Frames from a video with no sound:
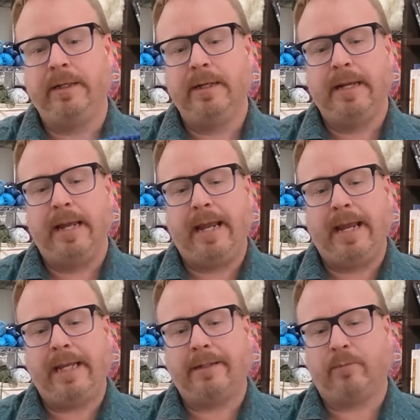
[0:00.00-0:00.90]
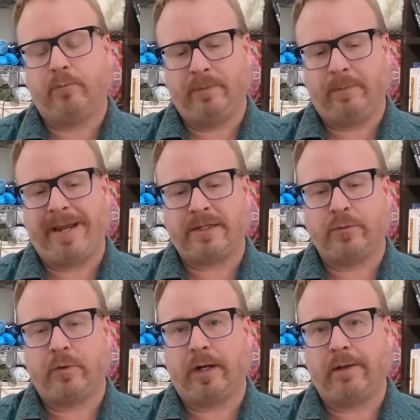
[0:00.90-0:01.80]
and ripped it back to where
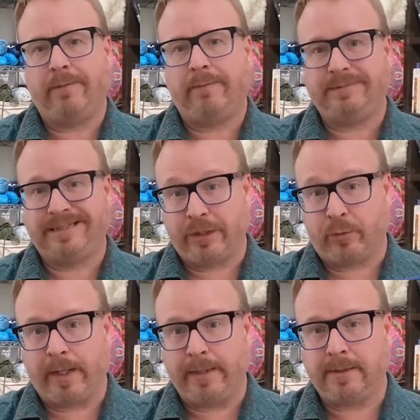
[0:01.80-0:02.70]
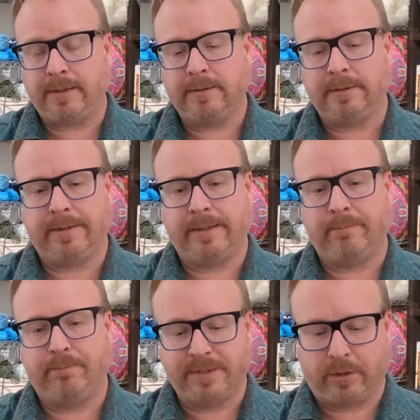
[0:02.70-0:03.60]
I did it right and then
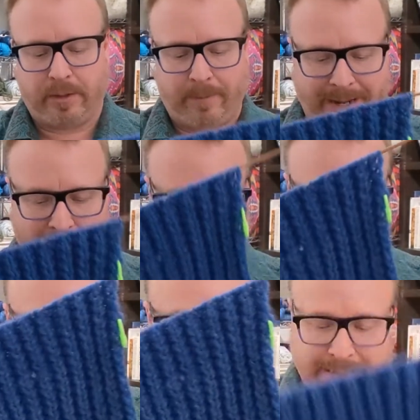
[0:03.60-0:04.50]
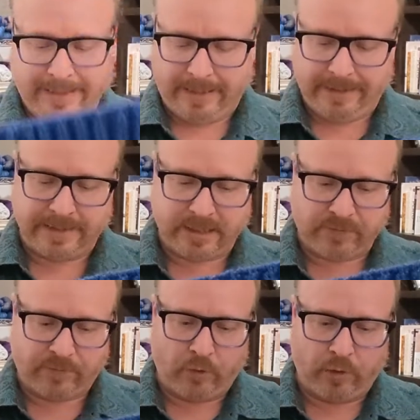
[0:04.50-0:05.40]
started it back up. This is
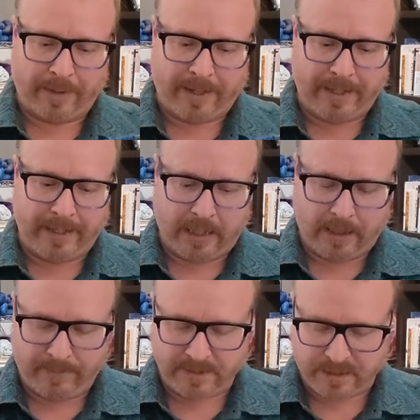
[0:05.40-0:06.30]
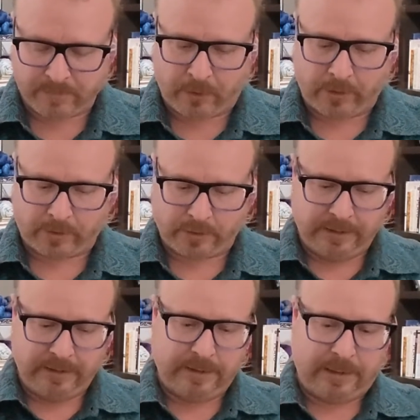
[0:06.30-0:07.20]
for my business partner.
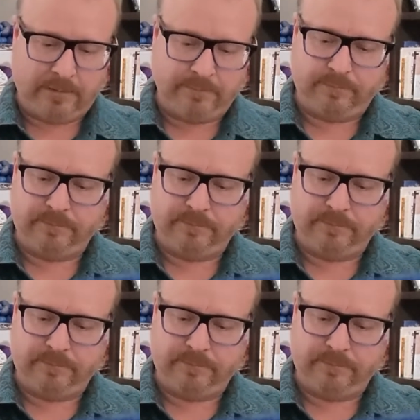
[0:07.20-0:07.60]
He